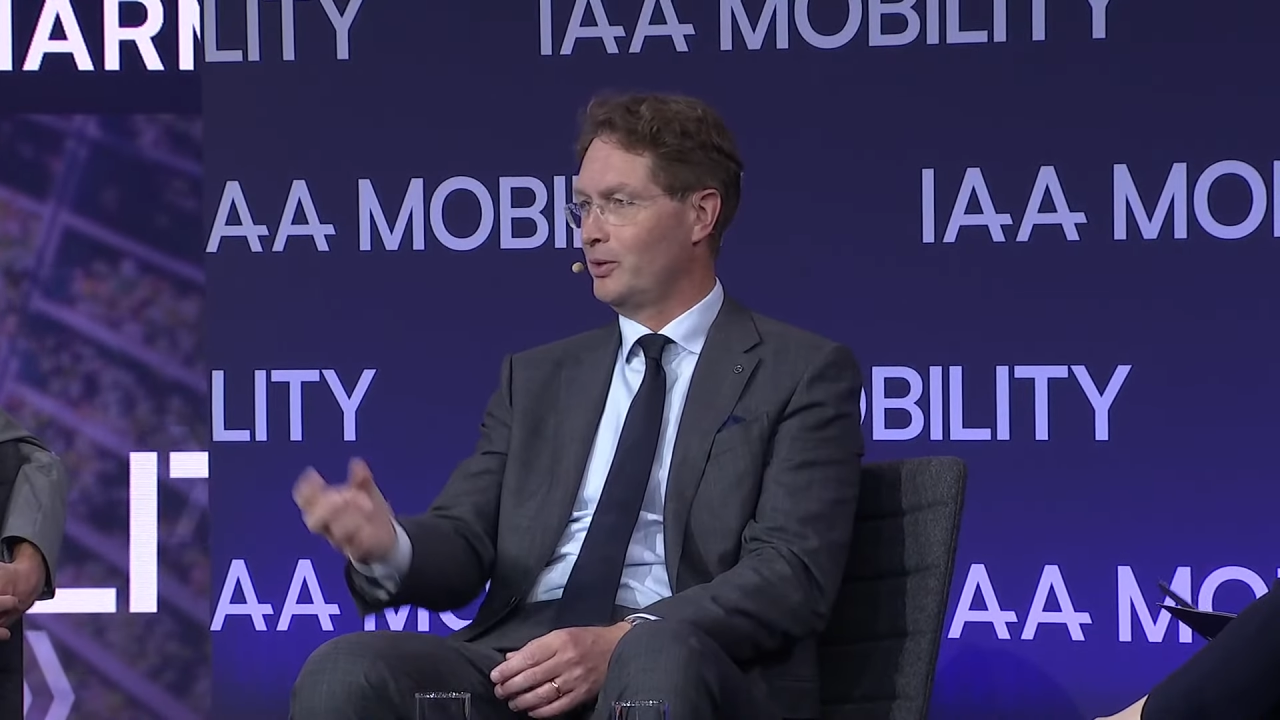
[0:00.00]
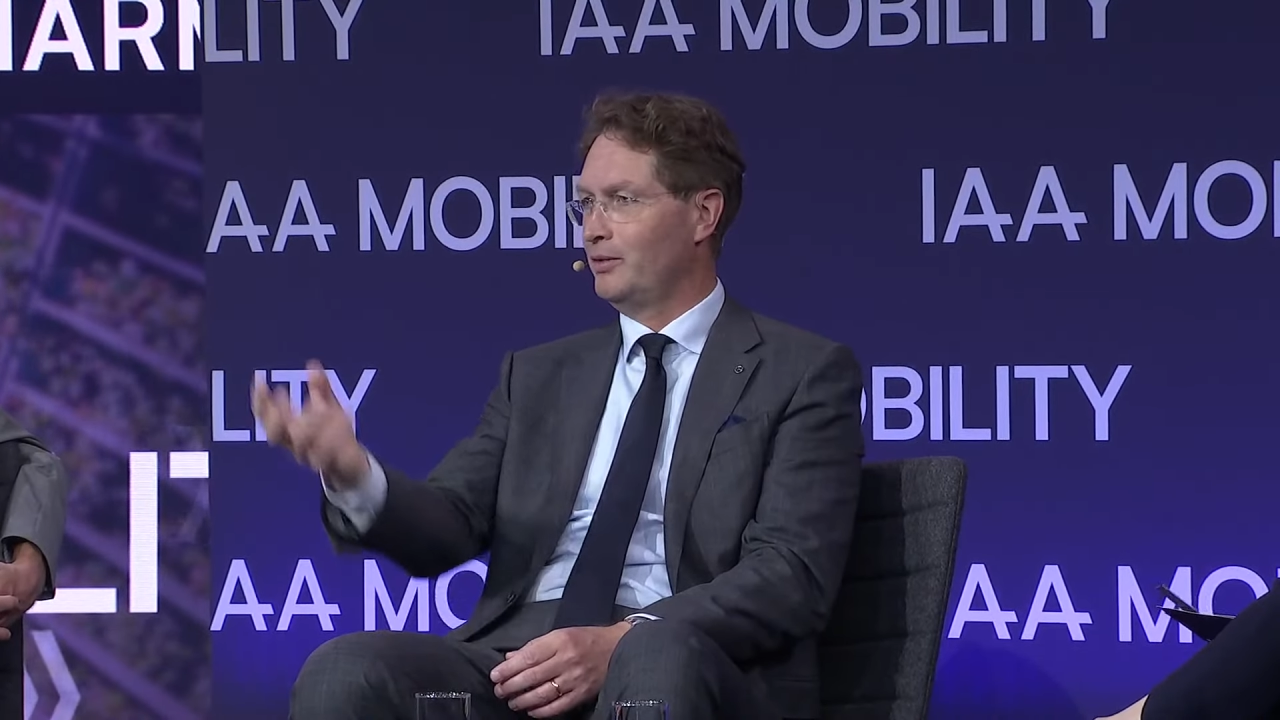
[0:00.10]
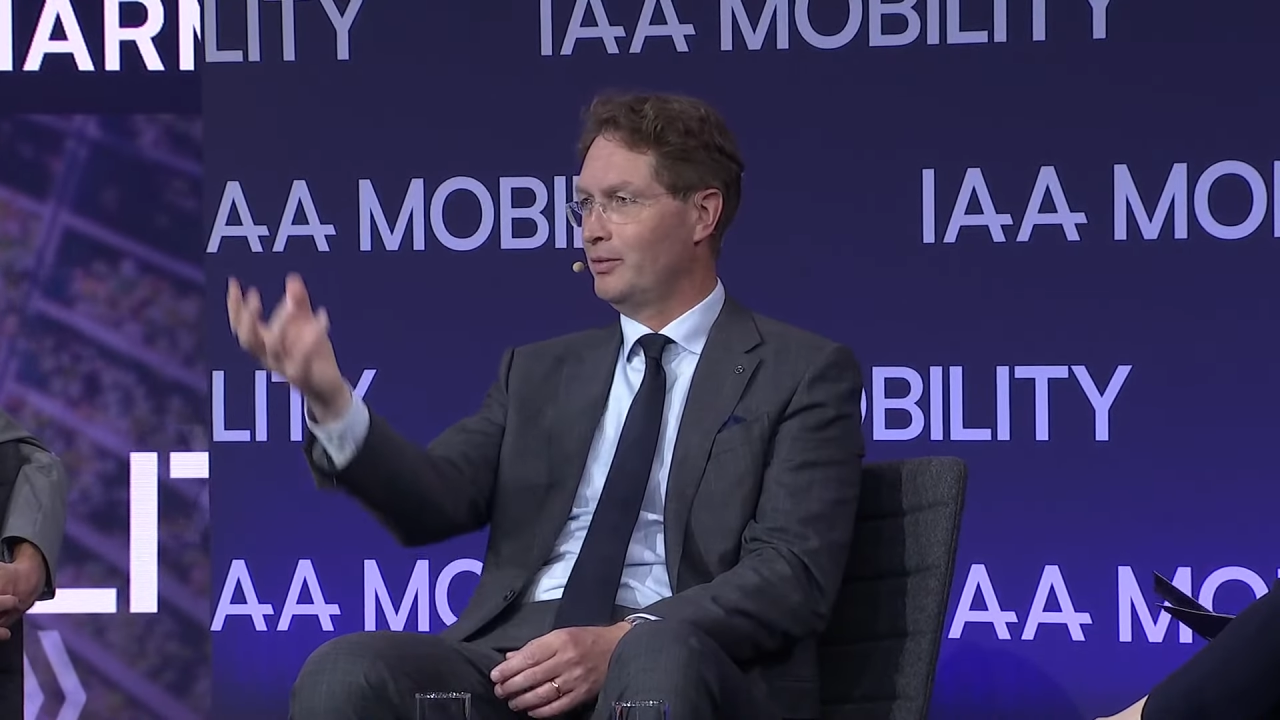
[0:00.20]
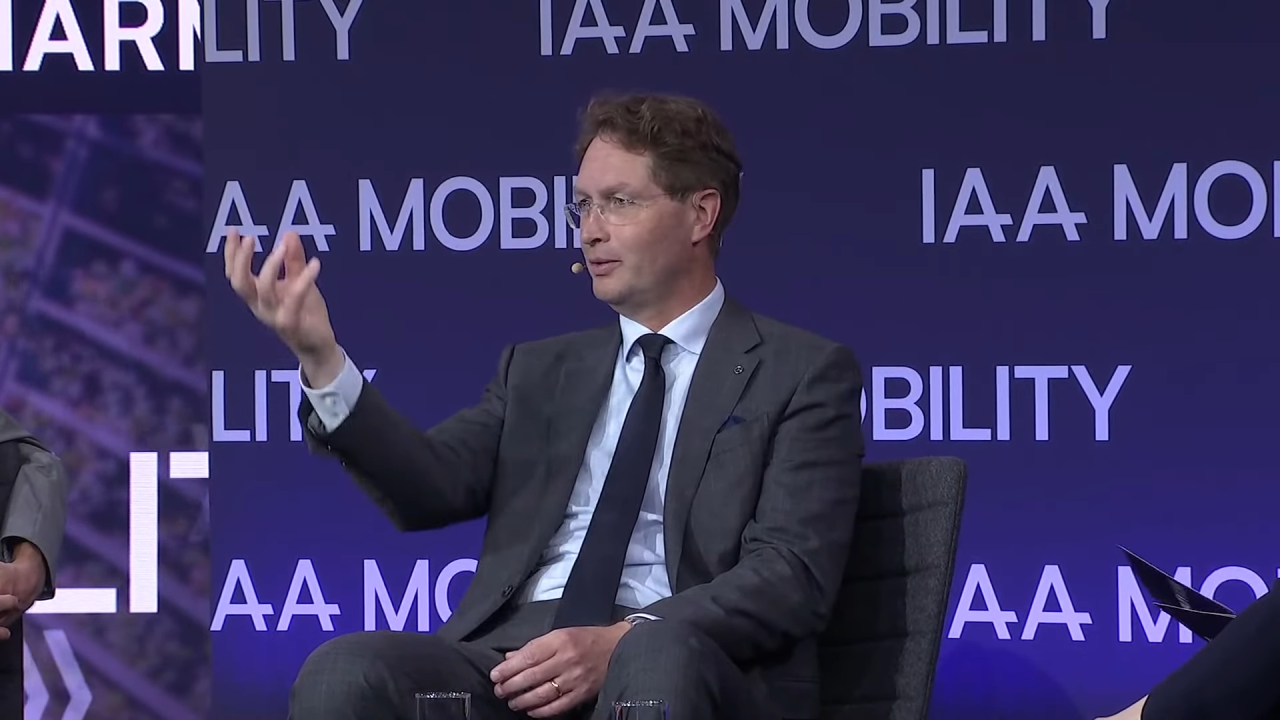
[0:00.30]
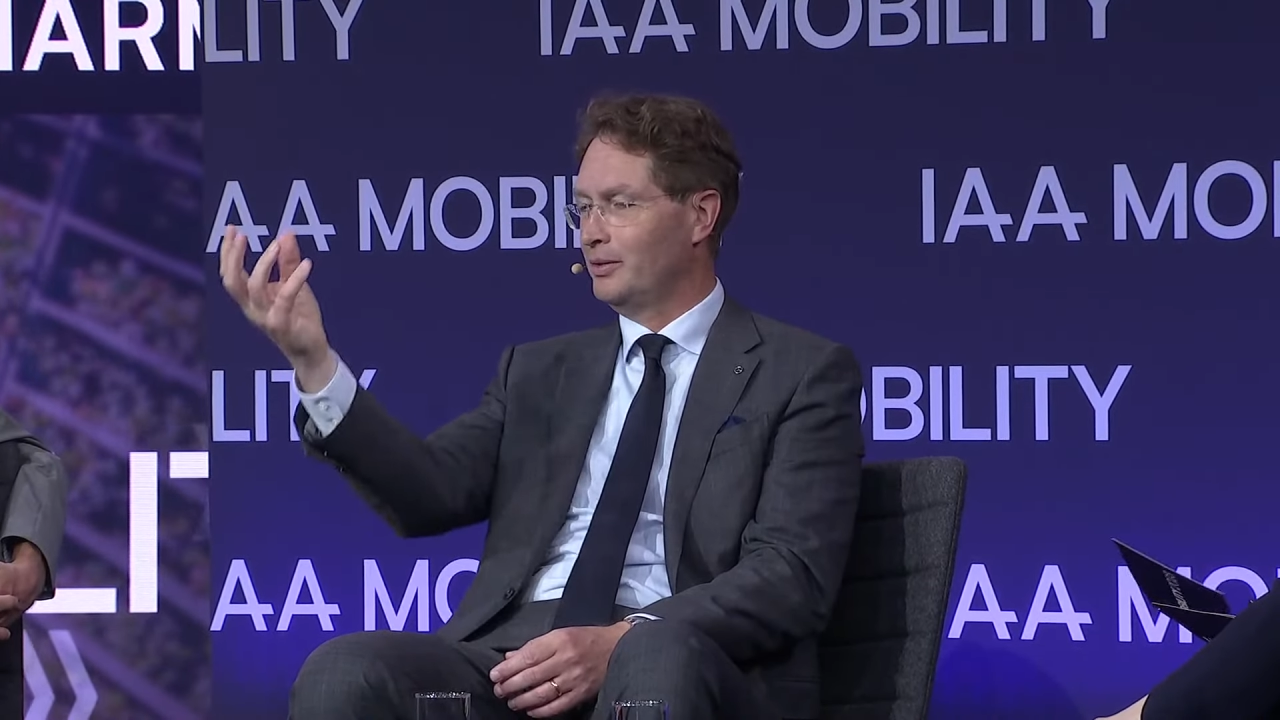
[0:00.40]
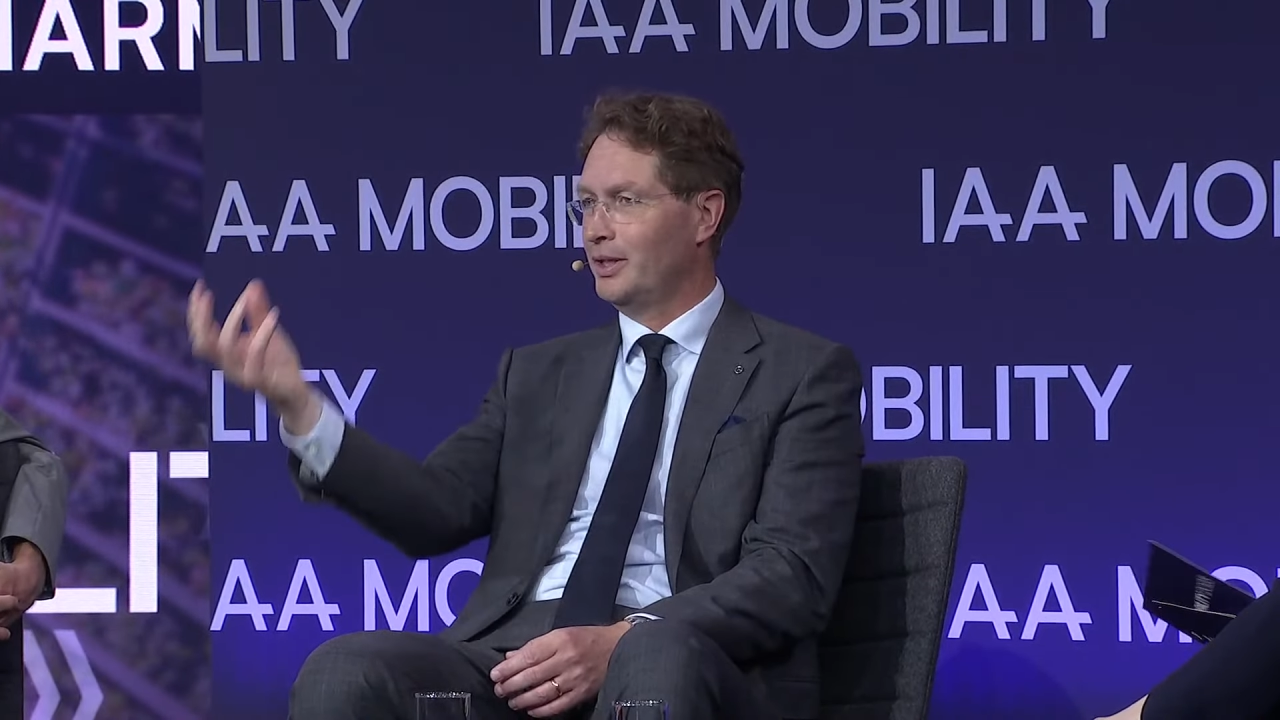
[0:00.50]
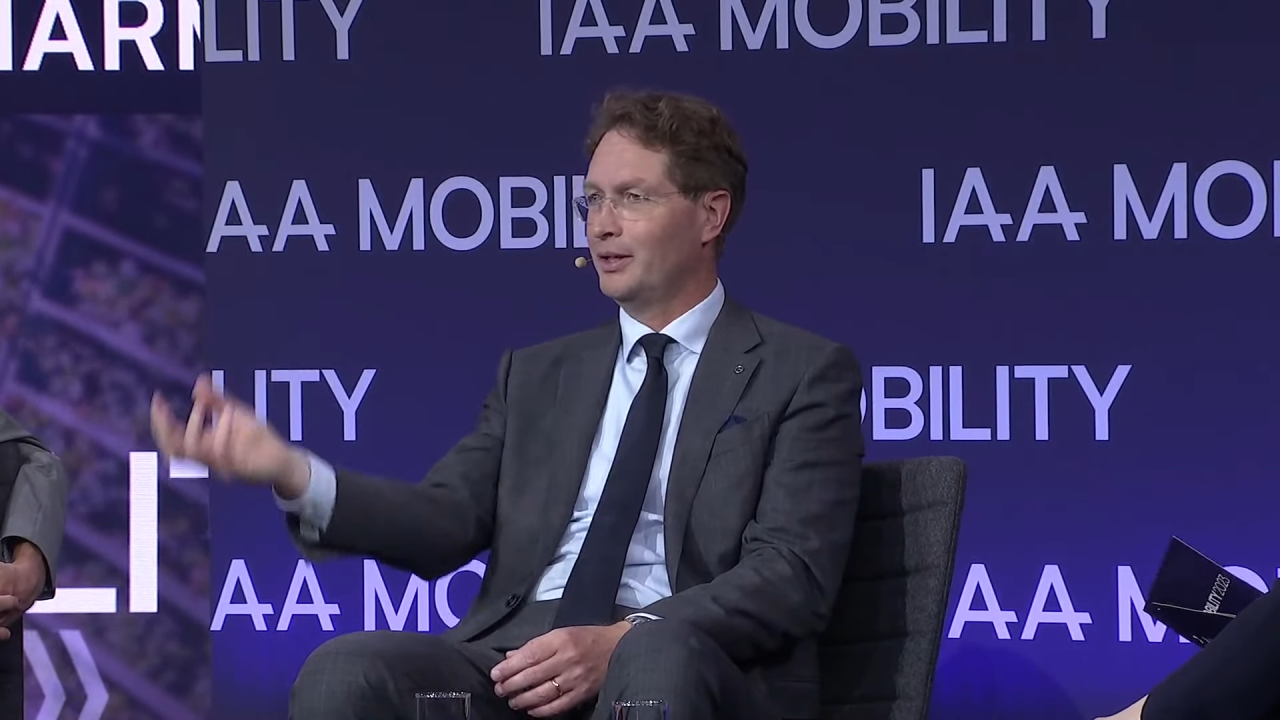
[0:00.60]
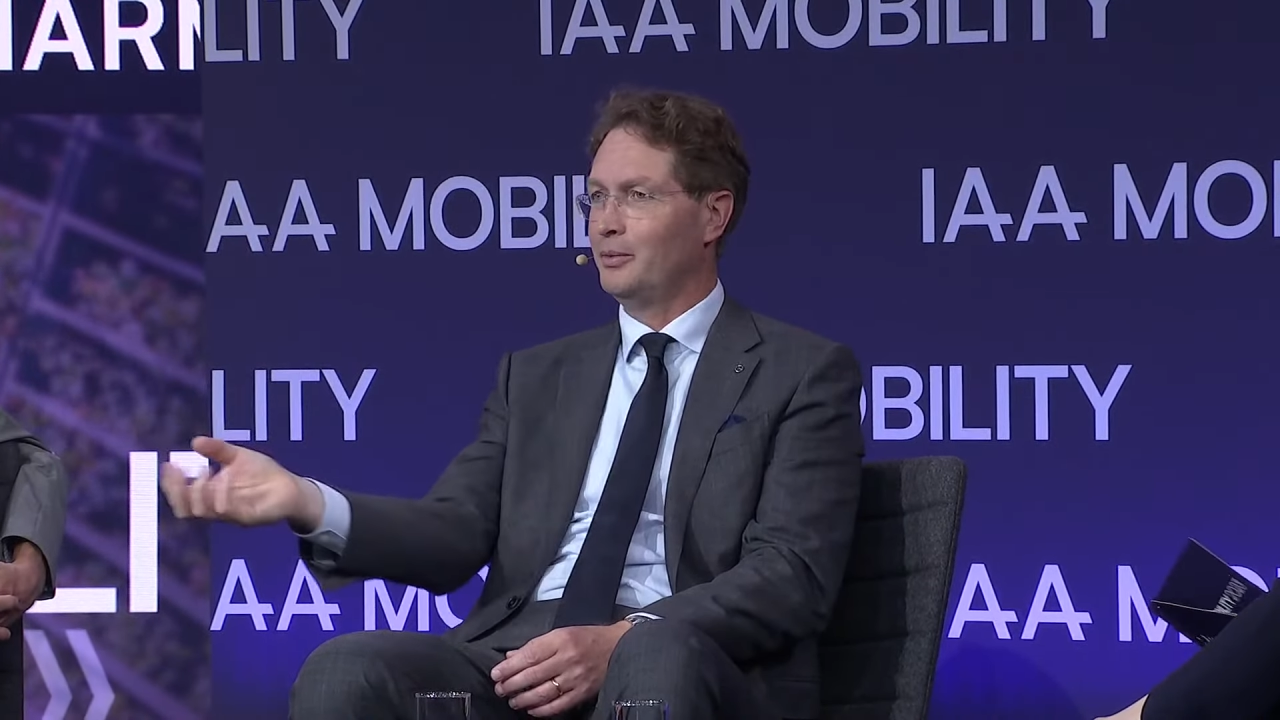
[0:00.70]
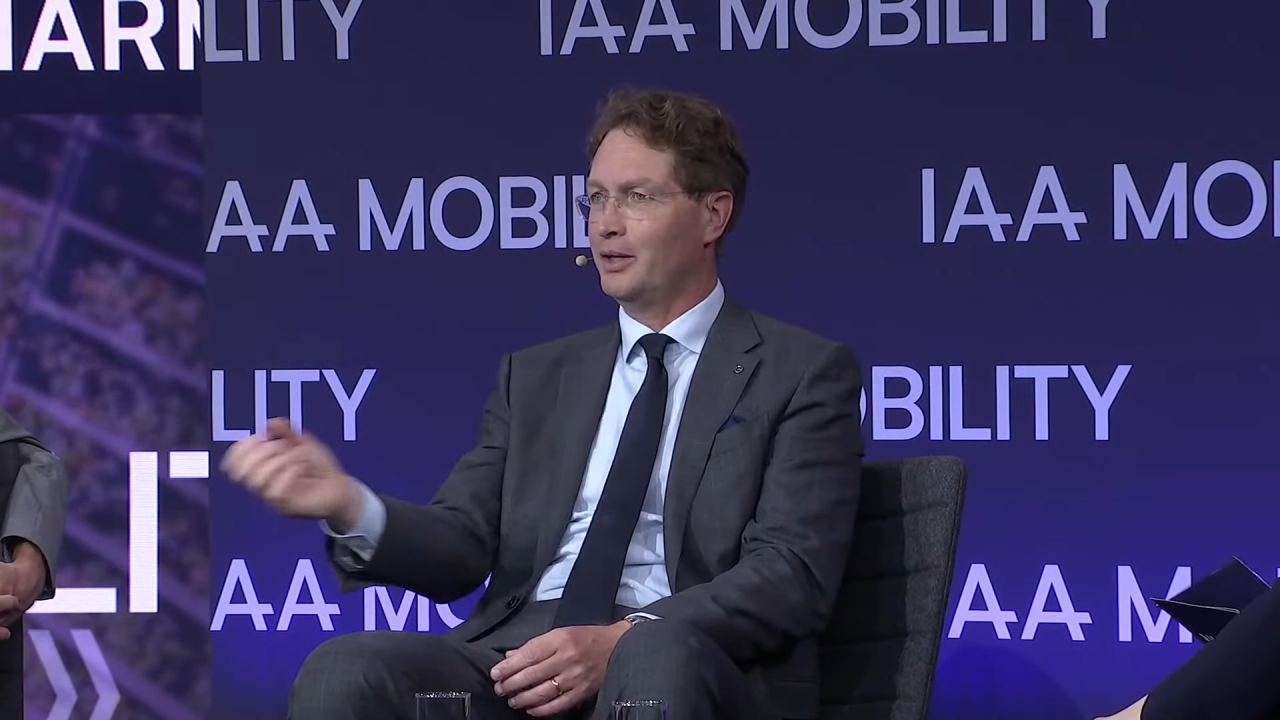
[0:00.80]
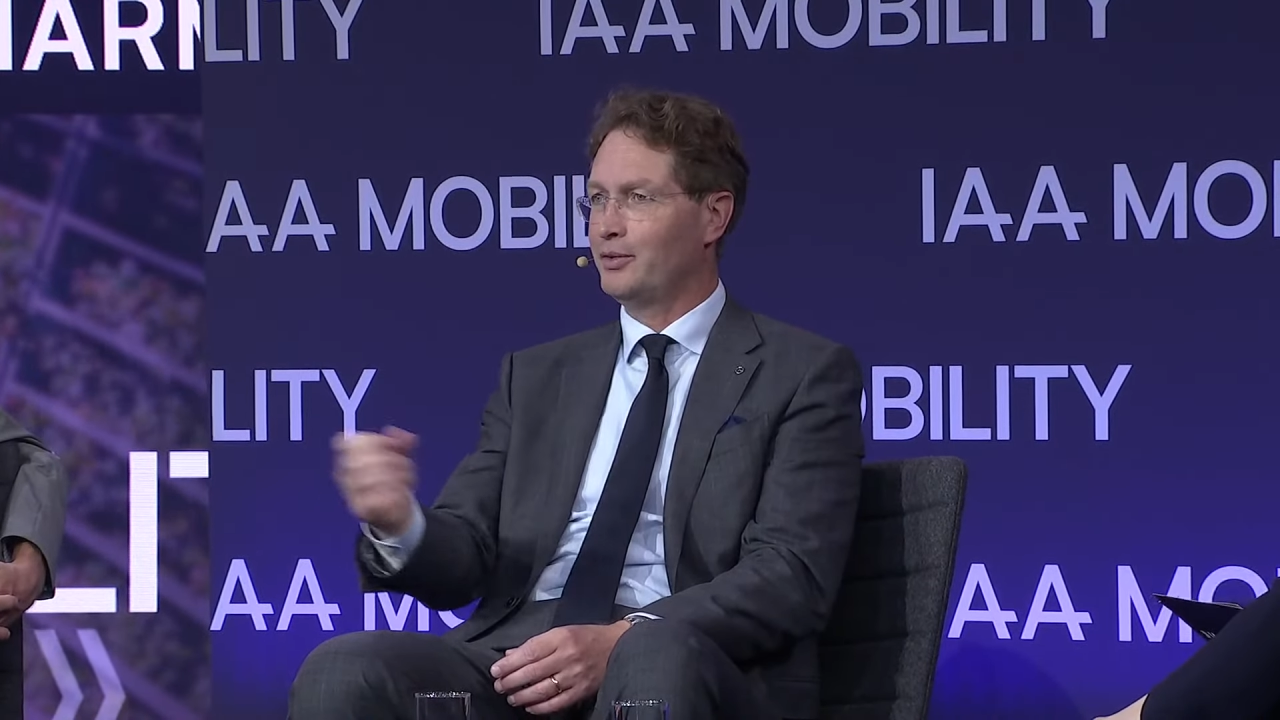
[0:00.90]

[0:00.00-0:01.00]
or even we